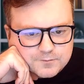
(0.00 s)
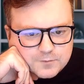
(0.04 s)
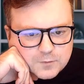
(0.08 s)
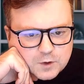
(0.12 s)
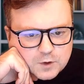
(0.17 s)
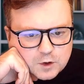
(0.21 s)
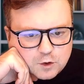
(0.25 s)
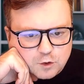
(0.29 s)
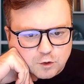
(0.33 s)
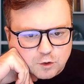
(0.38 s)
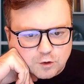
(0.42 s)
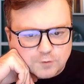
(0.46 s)

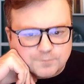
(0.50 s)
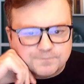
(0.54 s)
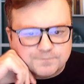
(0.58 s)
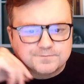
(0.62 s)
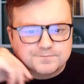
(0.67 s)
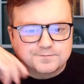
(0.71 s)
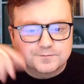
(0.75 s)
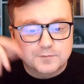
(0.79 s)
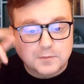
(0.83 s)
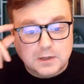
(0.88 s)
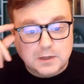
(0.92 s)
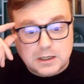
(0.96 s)
Cool.
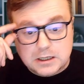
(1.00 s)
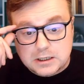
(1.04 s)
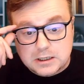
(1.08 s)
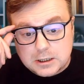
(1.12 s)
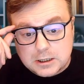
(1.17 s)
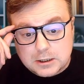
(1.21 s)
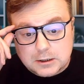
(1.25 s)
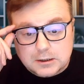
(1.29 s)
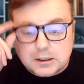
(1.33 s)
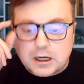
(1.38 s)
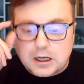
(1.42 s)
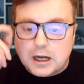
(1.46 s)

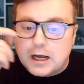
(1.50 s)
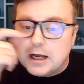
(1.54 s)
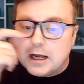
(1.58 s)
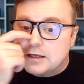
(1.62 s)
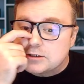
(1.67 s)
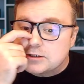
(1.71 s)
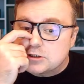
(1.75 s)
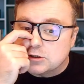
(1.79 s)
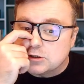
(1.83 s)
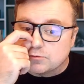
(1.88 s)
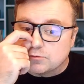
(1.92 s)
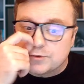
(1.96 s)

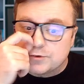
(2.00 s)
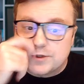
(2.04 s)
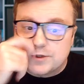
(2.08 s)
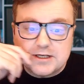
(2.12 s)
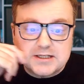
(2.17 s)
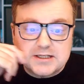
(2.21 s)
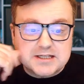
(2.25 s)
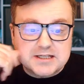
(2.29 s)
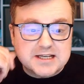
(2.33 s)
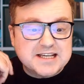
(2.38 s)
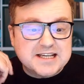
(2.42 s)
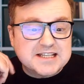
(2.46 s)
So
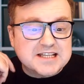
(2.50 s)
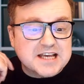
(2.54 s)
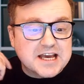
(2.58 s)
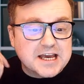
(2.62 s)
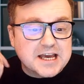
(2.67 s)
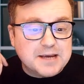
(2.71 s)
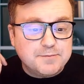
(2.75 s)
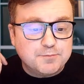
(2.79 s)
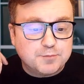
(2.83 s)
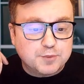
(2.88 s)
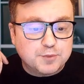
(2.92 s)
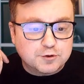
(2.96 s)
this is
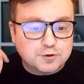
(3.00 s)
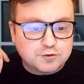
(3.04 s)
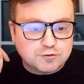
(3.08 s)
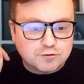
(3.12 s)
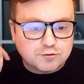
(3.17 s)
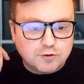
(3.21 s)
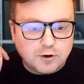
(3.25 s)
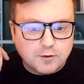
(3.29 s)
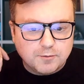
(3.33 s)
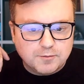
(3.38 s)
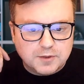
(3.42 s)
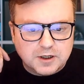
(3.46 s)
a
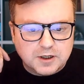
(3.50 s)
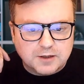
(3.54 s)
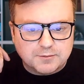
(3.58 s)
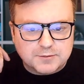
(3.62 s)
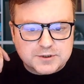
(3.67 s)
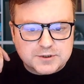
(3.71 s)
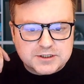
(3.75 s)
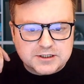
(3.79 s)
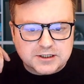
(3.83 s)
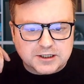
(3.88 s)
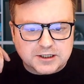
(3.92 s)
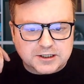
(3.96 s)
problem,
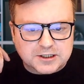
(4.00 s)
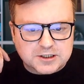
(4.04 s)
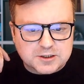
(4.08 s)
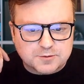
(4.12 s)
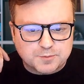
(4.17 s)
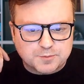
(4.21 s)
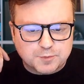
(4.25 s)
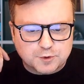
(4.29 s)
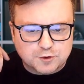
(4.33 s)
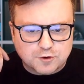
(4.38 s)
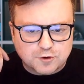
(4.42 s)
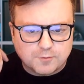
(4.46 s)
isn't it? It's a
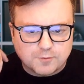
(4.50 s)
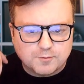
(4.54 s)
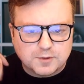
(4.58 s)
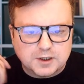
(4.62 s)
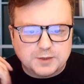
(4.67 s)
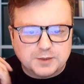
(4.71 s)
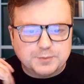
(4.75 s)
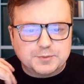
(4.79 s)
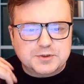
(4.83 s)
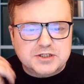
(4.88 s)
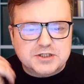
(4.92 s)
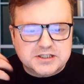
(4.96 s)

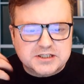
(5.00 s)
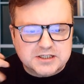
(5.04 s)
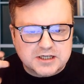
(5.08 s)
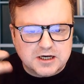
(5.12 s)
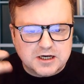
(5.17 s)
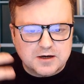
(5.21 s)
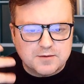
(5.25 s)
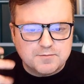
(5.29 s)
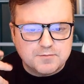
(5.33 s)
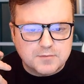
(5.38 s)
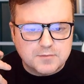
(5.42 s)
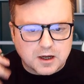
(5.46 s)
problem.
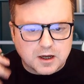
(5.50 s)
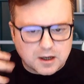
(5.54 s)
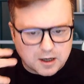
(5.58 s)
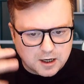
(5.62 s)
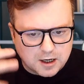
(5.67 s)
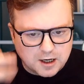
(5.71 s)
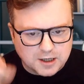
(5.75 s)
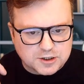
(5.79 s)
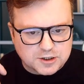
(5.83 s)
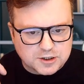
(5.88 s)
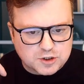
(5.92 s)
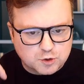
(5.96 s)
Some
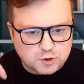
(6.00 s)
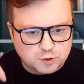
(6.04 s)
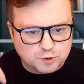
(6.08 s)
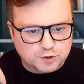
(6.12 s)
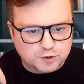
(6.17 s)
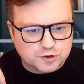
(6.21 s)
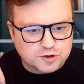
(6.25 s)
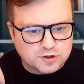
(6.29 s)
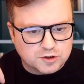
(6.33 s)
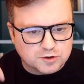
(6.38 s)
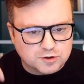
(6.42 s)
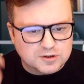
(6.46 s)
high school
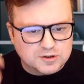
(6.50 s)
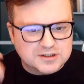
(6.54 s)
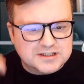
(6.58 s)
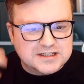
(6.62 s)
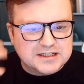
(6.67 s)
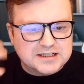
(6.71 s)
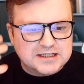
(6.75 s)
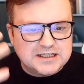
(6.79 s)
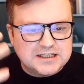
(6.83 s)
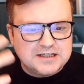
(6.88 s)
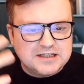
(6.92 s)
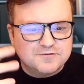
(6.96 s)
students
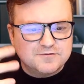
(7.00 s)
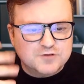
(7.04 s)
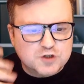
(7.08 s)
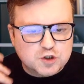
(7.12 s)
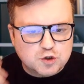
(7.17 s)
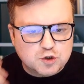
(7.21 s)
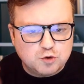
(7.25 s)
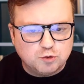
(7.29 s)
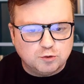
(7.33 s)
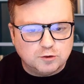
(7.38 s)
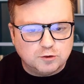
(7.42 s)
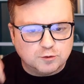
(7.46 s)
leave
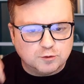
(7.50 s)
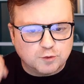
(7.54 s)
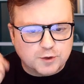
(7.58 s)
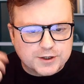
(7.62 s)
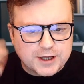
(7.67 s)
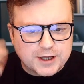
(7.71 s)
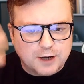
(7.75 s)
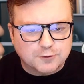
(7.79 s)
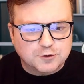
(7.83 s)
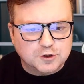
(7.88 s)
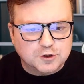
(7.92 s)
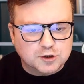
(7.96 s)
school
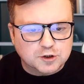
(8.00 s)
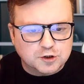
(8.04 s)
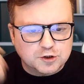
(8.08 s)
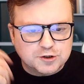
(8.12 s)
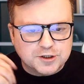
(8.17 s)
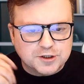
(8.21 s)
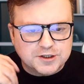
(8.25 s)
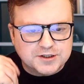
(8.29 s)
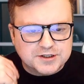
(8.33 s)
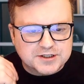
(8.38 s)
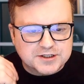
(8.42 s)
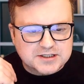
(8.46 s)
without a good
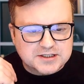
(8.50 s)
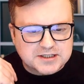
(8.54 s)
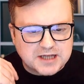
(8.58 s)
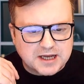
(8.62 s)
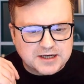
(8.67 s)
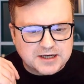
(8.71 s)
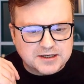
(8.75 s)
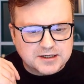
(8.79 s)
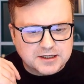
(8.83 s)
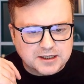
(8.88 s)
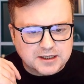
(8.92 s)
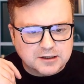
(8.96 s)

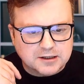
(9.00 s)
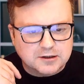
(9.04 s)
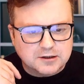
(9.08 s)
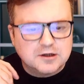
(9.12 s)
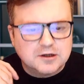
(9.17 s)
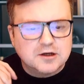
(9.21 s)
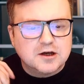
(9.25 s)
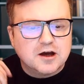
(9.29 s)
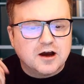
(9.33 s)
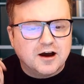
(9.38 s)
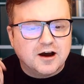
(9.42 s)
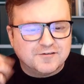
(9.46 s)
understanding
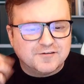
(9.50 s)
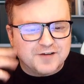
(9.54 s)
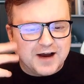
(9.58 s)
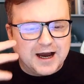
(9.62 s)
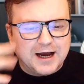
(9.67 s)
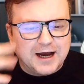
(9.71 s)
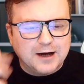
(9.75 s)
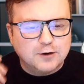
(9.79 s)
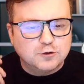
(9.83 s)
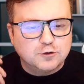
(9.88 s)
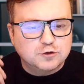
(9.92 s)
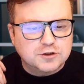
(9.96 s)
of
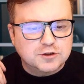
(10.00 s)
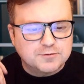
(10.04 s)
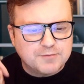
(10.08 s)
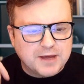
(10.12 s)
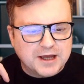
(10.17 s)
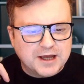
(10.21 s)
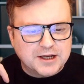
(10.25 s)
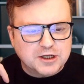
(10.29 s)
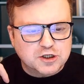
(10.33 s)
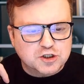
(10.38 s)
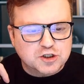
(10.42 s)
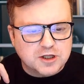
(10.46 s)
how to
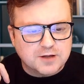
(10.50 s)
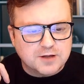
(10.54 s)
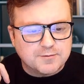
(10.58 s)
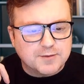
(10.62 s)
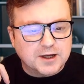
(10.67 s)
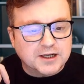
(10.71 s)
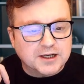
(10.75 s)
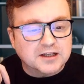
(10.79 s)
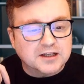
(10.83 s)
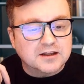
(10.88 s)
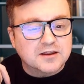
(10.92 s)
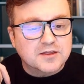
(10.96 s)
manage their
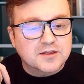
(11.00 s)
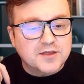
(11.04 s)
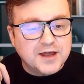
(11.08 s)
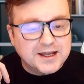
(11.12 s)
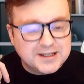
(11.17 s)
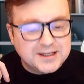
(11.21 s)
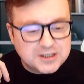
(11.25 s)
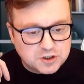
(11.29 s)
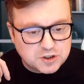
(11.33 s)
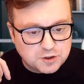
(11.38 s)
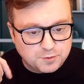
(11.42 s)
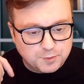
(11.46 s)
money.
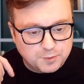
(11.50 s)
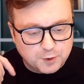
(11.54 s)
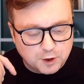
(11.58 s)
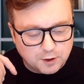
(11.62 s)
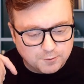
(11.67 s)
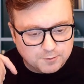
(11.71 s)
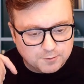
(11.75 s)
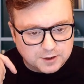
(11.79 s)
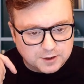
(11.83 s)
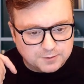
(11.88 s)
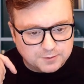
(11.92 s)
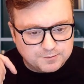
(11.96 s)
That's the
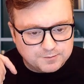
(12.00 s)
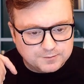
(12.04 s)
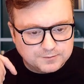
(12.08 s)
problem.